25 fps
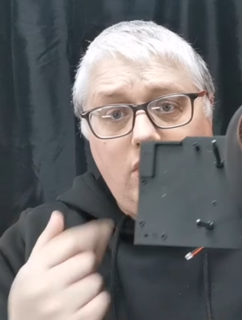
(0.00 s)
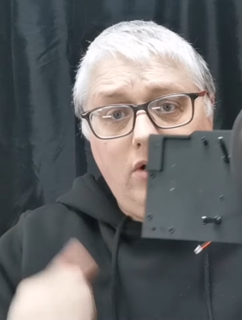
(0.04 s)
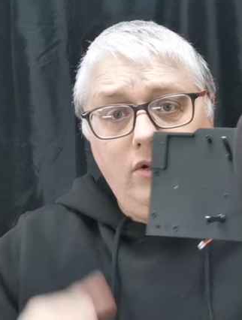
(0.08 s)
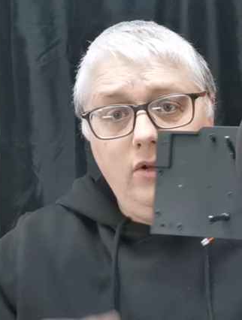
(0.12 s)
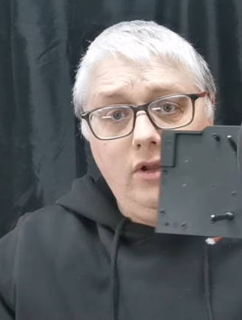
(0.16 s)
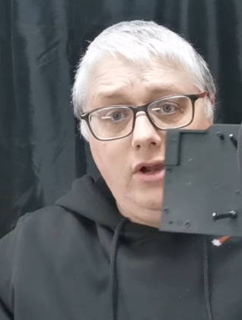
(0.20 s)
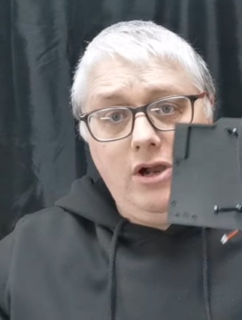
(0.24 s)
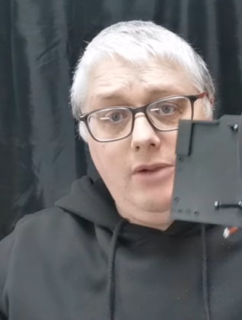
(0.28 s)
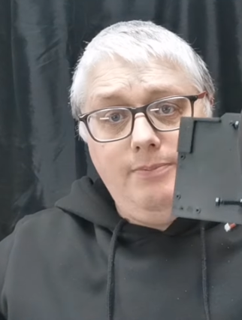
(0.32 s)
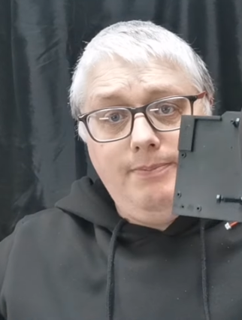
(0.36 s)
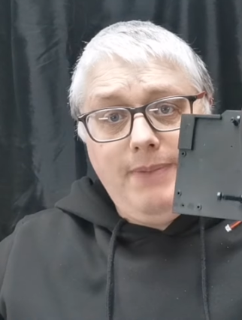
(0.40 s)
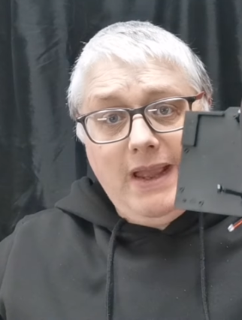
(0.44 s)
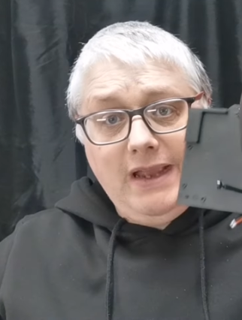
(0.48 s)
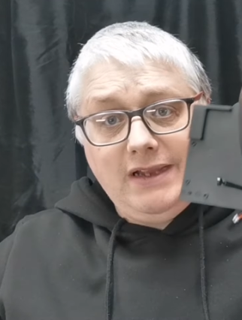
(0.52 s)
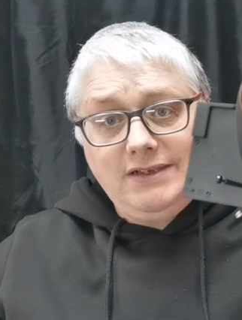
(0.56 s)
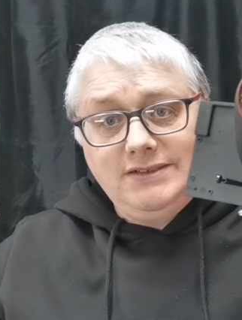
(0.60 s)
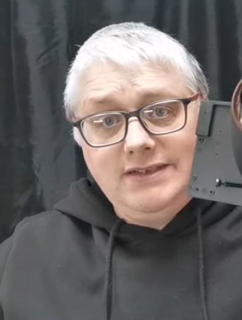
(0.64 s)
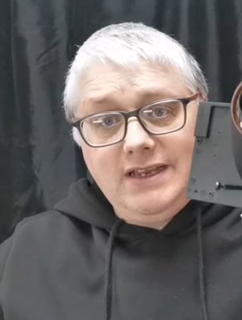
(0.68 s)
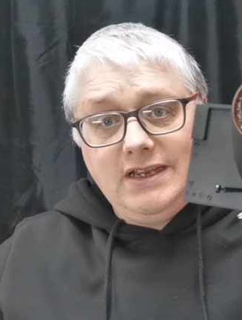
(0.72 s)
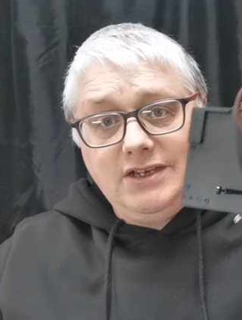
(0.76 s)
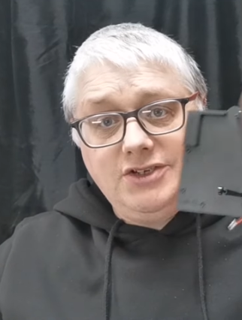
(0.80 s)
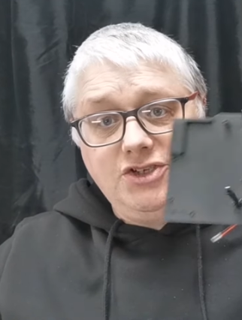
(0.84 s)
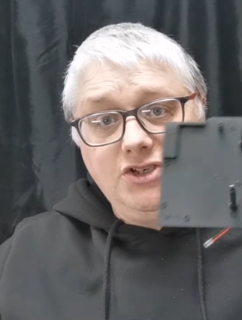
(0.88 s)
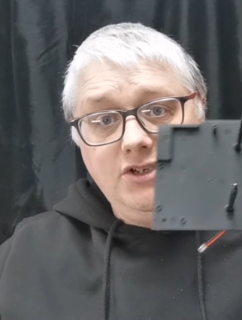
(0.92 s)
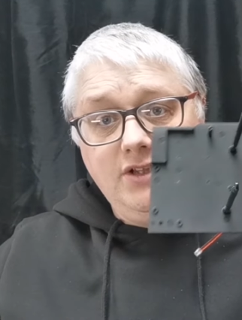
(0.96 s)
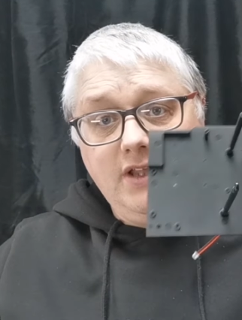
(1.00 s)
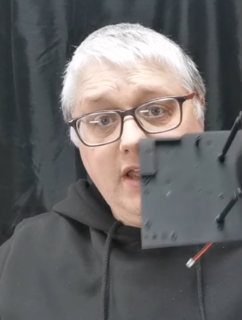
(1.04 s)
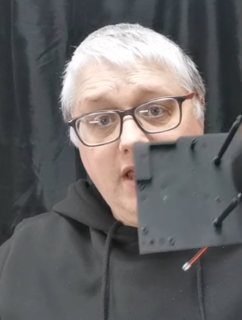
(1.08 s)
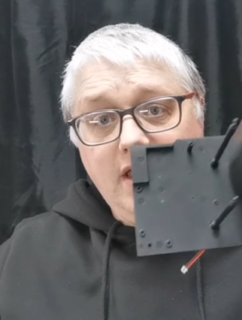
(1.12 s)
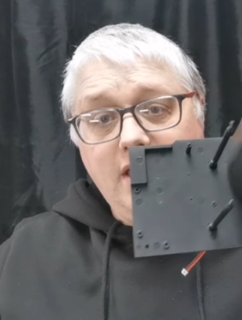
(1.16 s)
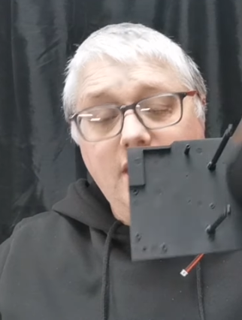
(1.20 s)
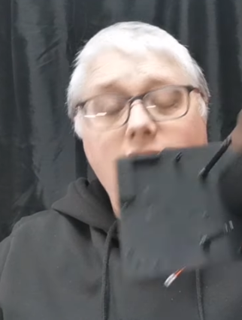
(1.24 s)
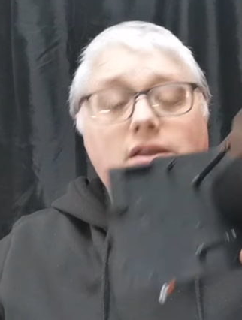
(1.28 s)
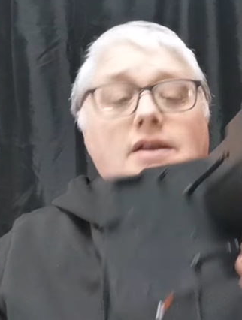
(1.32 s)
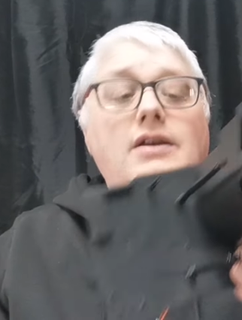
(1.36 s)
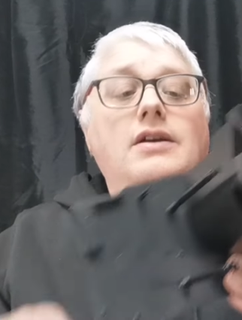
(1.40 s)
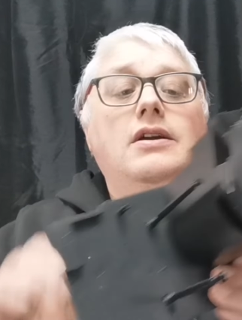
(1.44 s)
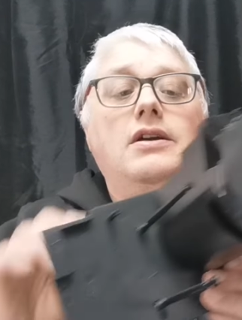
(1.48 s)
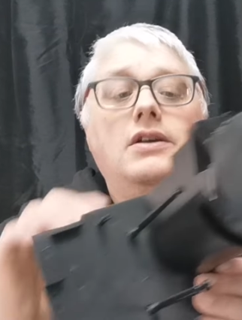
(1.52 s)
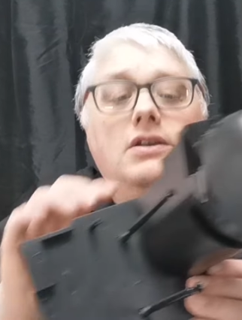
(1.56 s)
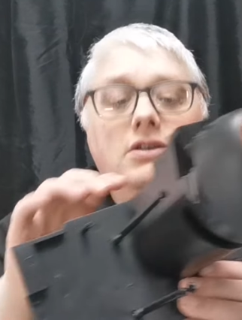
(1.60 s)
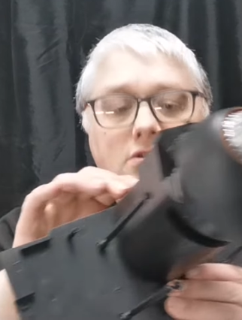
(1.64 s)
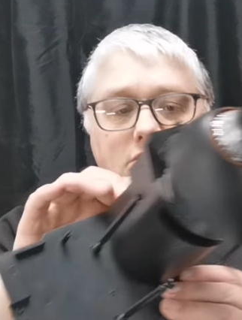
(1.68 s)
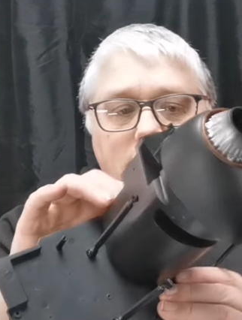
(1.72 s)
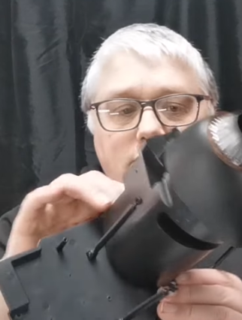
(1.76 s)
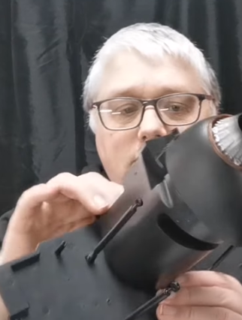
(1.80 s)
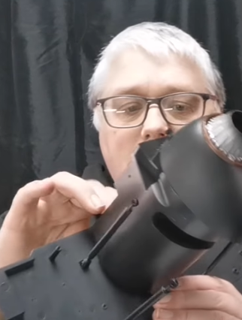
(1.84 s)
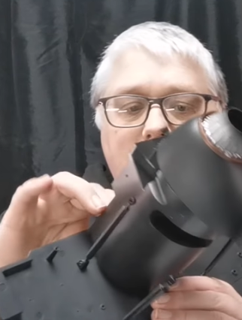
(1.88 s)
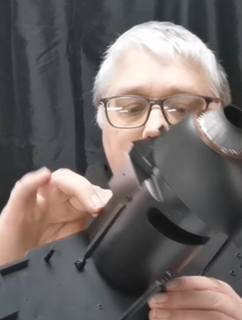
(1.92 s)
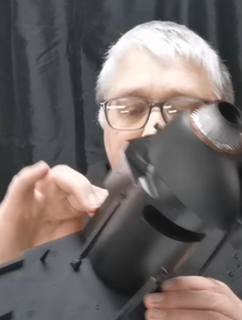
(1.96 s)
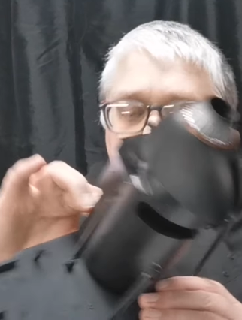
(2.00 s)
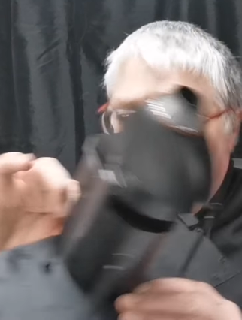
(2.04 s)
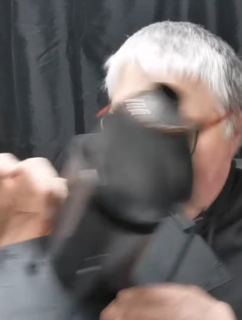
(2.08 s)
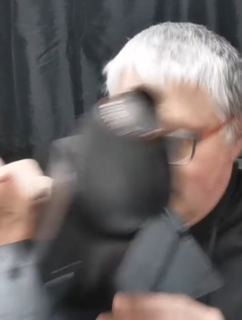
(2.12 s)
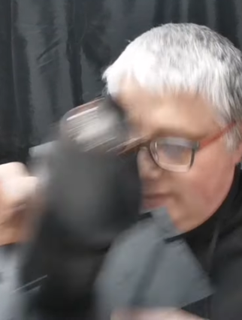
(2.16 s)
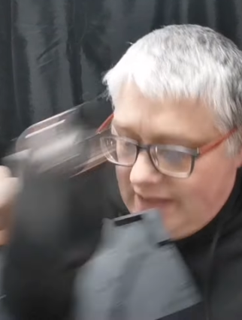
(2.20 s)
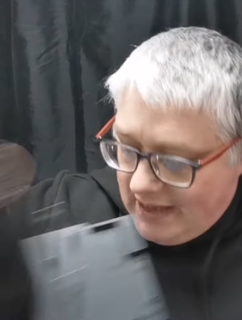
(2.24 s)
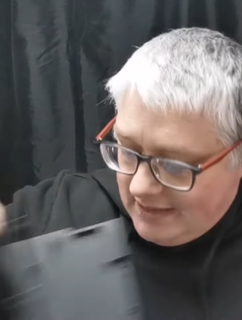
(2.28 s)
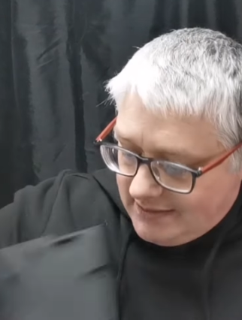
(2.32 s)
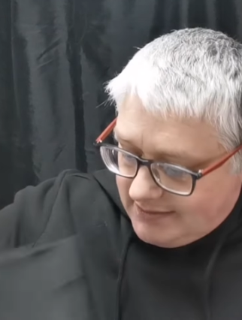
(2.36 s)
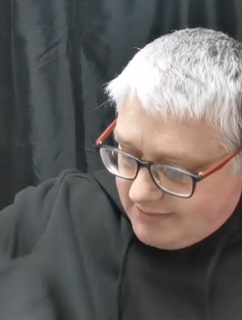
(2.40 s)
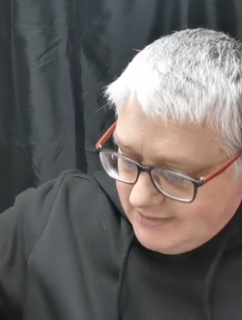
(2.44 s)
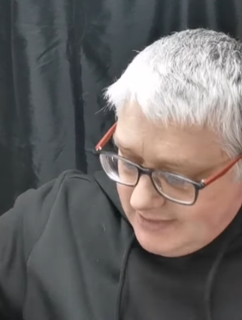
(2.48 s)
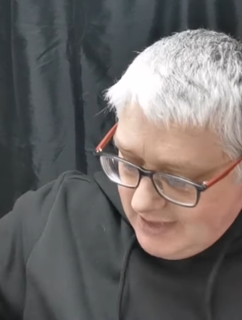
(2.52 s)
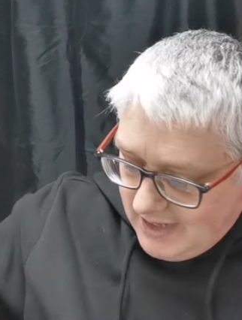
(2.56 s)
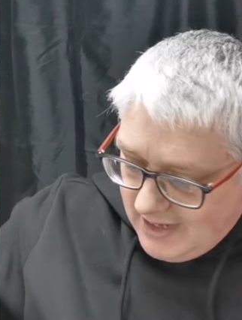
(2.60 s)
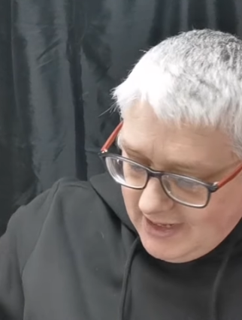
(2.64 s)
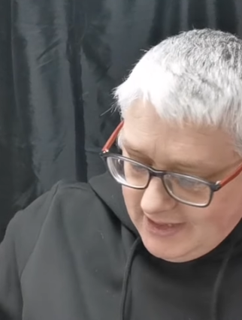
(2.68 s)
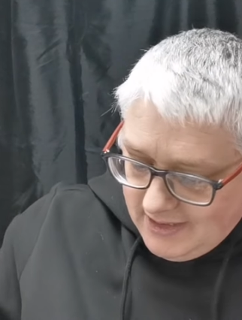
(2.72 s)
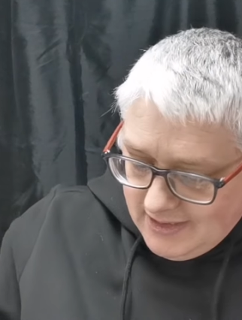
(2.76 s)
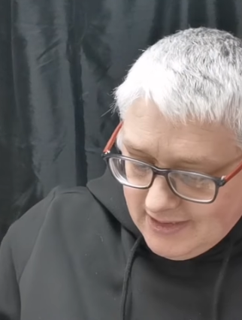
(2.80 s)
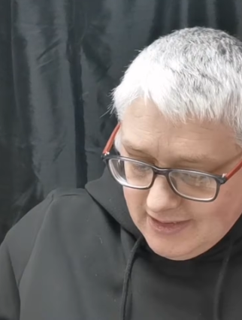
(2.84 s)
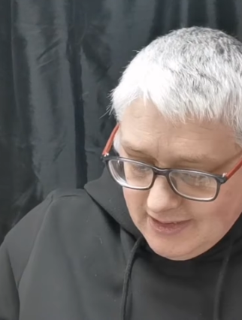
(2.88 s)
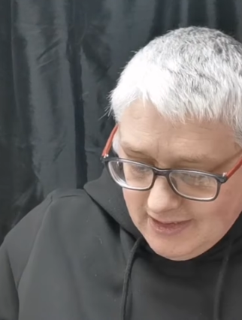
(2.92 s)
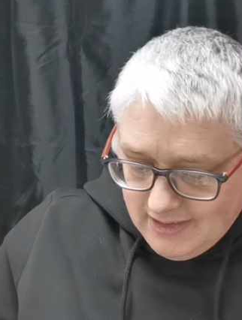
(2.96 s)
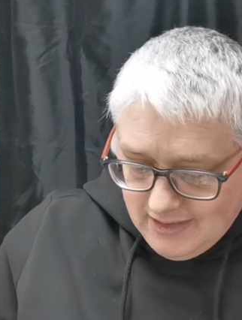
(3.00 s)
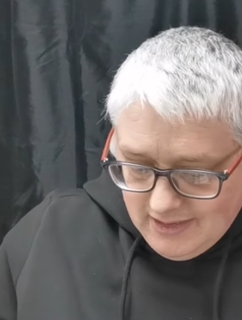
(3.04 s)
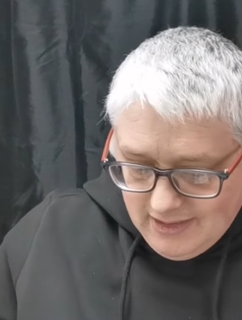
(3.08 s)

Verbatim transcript: on our back section here. So we're going to need that today.